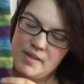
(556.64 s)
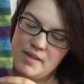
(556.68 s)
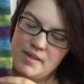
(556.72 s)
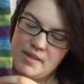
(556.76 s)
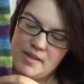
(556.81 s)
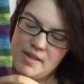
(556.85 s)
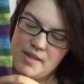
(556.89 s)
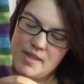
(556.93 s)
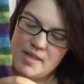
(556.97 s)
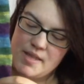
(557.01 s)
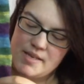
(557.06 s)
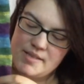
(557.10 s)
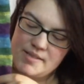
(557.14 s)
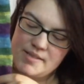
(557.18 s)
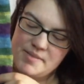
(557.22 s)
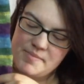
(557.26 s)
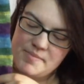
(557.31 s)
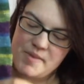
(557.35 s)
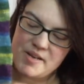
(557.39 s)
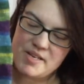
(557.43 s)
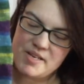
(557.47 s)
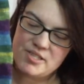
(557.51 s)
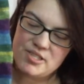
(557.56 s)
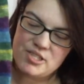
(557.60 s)
this
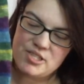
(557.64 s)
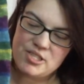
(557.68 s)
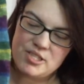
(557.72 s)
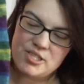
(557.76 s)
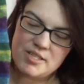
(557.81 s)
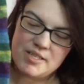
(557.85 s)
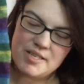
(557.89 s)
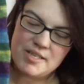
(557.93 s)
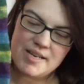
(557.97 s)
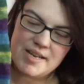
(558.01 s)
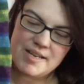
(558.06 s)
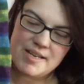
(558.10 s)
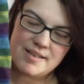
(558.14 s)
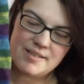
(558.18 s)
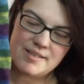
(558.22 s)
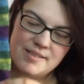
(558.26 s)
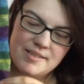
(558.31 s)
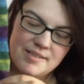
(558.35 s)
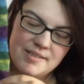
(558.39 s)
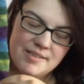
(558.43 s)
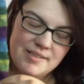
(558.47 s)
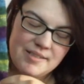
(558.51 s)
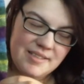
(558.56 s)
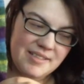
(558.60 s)
much to
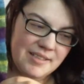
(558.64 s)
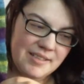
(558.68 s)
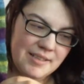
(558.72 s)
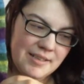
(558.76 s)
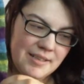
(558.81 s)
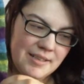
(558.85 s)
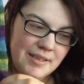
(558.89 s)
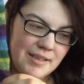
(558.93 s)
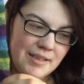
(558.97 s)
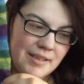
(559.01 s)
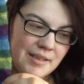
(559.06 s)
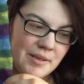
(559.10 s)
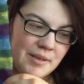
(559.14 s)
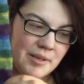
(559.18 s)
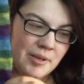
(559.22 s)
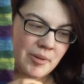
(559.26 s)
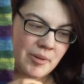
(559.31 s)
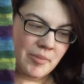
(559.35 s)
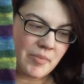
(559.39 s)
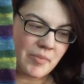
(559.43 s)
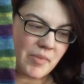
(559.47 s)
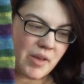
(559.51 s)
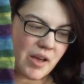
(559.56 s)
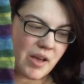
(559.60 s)
knit
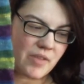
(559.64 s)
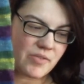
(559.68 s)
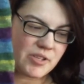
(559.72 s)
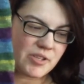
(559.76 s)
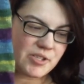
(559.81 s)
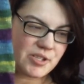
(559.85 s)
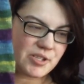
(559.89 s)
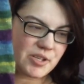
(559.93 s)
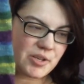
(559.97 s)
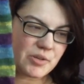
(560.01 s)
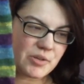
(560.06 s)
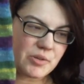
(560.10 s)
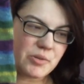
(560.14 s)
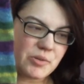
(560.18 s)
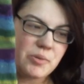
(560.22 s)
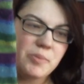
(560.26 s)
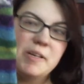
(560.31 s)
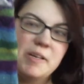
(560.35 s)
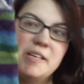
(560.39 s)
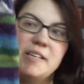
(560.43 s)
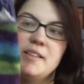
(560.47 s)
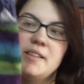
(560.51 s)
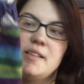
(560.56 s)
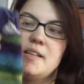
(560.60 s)
on the tube,
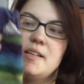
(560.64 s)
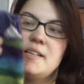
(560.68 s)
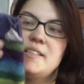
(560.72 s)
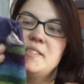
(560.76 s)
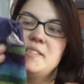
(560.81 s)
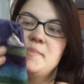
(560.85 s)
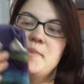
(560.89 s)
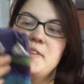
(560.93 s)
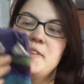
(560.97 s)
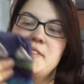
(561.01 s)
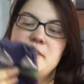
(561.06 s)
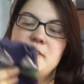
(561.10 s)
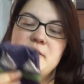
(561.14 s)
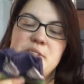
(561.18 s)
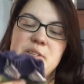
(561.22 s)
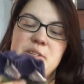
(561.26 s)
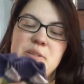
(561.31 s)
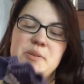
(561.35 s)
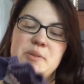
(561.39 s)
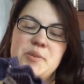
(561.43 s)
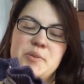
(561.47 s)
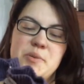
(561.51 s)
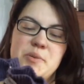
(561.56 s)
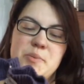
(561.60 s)
then I split the
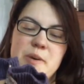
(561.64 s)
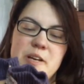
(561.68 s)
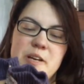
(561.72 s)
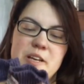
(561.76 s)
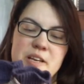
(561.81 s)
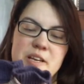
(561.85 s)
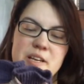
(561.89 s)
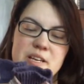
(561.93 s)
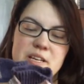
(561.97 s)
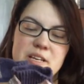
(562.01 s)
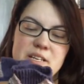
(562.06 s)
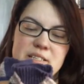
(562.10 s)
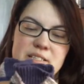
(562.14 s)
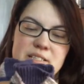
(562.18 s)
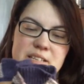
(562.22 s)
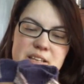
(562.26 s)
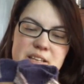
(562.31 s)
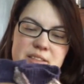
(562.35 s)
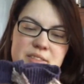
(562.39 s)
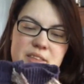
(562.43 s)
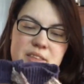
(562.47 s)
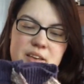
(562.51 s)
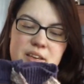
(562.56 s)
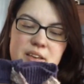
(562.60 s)
tube,
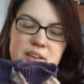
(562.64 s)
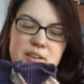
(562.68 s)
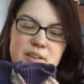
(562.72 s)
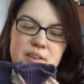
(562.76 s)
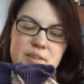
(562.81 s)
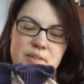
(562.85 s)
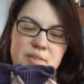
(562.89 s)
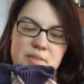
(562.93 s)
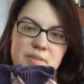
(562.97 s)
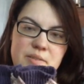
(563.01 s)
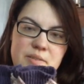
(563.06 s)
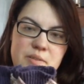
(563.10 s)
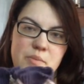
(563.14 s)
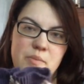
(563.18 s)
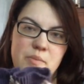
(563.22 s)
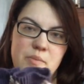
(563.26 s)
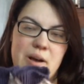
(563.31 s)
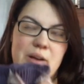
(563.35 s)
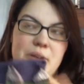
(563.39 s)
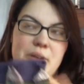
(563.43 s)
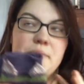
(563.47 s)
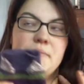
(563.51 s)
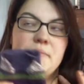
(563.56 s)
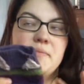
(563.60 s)
did the,
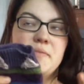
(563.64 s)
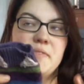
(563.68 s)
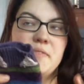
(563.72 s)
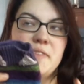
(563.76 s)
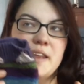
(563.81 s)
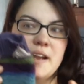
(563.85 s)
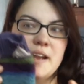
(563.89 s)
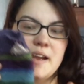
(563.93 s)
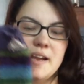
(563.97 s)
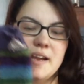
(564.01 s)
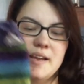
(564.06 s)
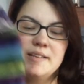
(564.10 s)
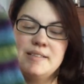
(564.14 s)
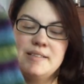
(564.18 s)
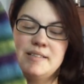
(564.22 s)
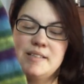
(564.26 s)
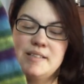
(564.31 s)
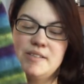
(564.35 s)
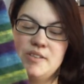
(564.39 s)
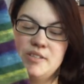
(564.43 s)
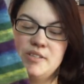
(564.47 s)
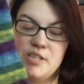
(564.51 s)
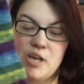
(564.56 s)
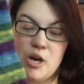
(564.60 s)
well, then I did
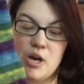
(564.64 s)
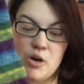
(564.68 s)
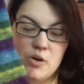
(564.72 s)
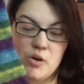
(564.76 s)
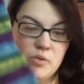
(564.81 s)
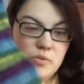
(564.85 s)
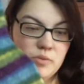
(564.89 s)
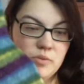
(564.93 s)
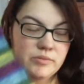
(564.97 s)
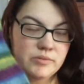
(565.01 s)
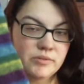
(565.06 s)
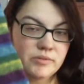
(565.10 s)
the toe